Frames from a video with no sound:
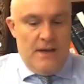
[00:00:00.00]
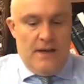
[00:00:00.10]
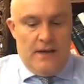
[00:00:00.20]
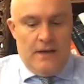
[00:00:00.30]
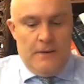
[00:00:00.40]

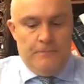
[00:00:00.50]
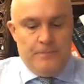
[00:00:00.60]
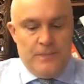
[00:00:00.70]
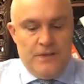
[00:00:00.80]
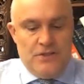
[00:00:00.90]

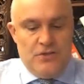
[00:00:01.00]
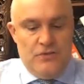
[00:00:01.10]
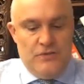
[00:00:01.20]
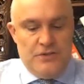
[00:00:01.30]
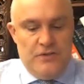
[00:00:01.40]

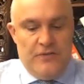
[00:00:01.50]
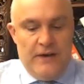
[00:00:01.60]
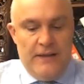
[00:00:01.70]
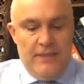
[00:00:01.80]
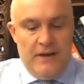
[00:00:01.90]
to
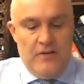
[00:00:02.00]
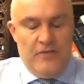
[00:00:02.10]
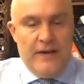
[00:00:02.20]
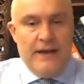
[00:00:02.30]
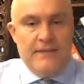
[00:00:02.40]
find that, in
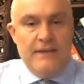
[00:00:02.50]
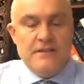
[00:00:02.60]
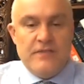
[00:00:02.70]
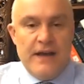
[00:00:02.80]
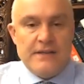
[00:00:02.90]
fact,
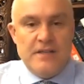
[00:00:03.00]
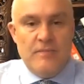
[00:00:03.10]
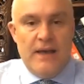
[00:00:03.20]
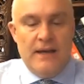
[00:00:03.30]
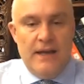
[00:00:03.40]
these vaccine
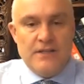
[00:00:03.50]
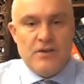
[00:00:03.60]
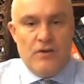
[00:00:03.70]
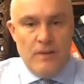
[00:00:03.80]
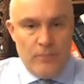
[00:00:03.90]
mandates
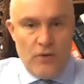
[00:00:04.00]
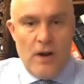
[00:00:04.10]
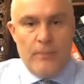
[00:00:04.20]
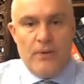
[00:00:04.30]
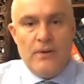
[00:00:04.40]
are
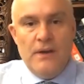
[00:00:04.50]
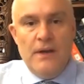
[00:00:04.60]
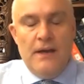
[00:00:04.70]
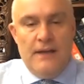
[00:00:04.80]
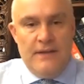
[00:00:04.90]
improper
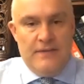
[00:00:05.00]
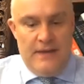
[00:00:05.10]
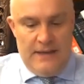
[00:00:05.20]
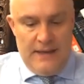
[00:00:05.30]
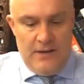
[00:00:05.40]
and that
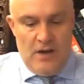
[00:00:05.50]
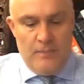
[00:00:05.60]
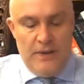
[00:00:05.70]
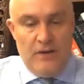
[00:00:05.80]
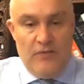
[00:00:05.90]
they
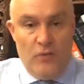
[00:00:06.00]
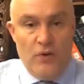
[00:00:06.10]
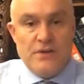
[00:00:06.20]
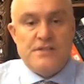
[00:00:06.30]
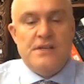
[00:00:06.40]
cannot be
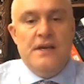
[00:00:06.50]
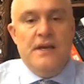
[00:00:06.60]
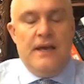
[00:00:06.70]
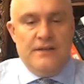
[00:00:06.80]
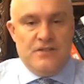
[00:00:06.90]
enforced.
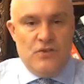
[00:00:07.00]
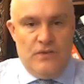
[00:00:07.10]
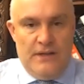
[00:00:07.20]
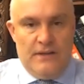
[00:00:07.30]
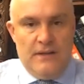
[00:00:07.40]
And so
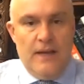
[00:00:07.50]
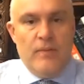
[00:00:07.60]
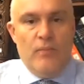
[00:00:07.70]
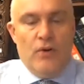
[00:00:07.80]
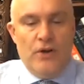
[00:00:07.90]
that the
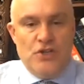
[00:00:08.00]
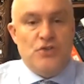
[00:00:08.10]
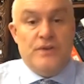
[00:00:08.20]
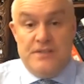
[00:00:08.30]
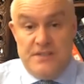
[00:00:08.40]
labor board
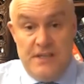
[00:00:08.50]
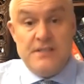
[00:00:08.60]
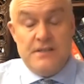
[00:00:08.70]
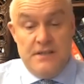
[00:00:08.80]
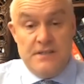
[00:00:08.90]
issued a
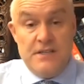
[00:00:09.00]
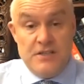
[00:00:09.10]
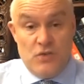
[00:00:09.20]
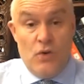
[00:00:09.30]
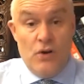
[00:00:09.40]
cease and
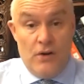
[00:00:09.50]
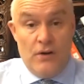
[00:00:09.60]
desist order